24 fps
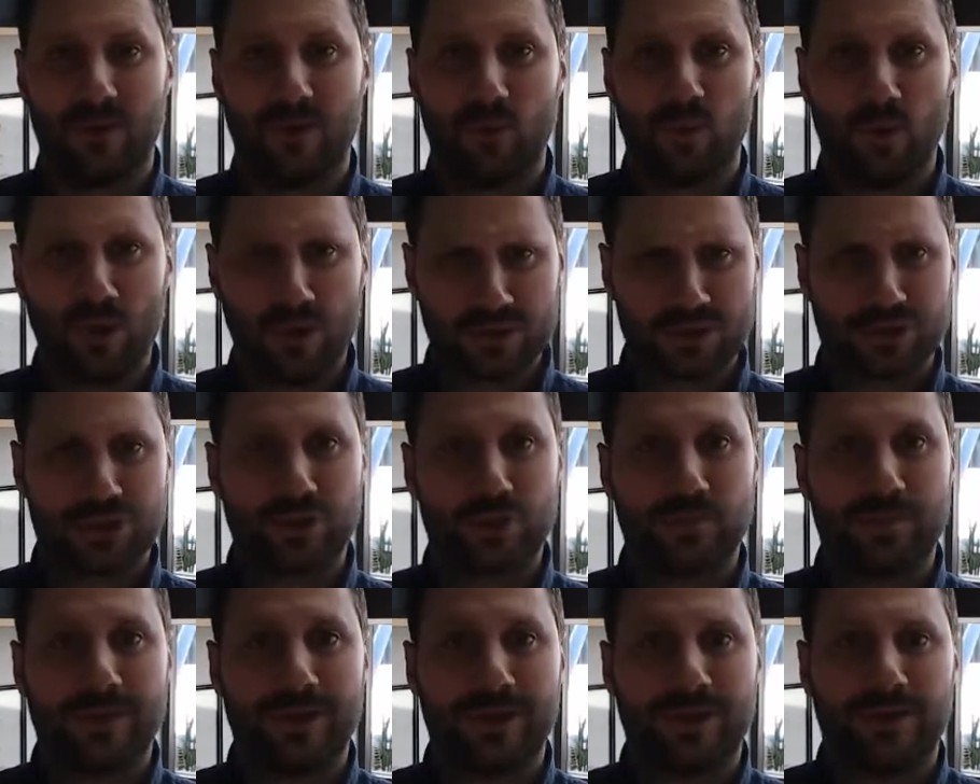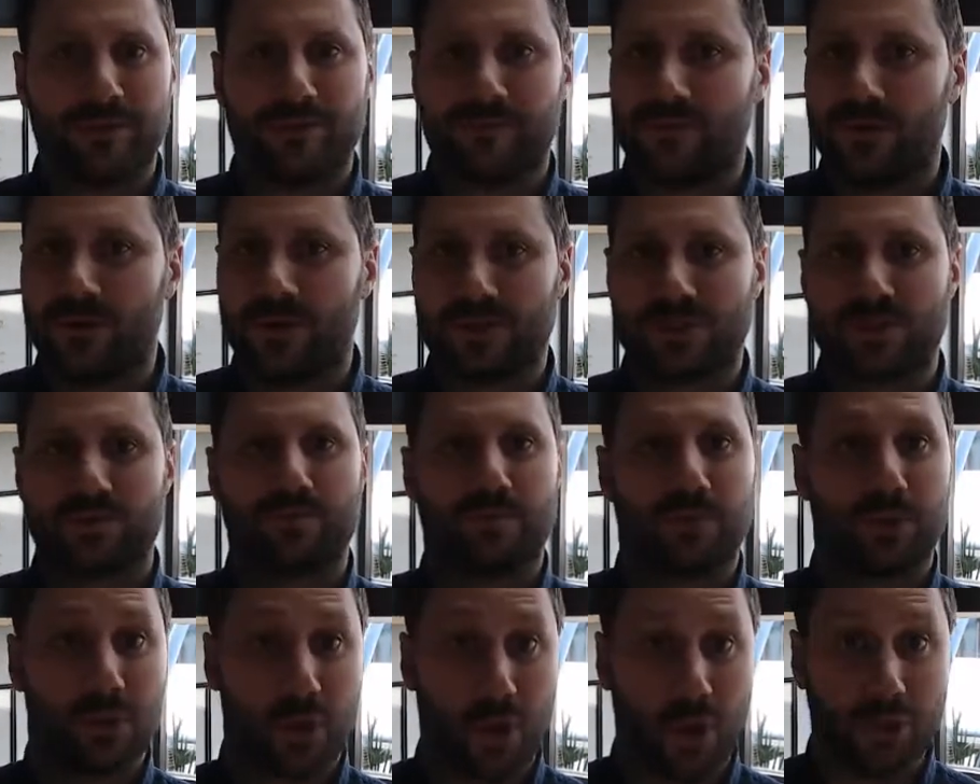What should be your
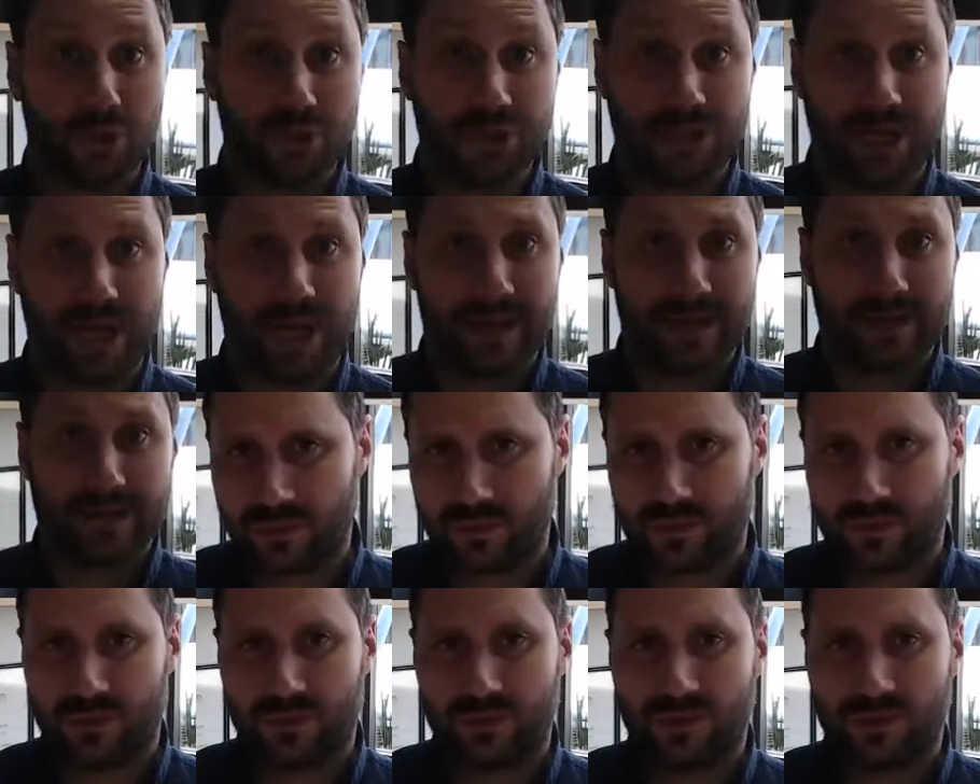first project?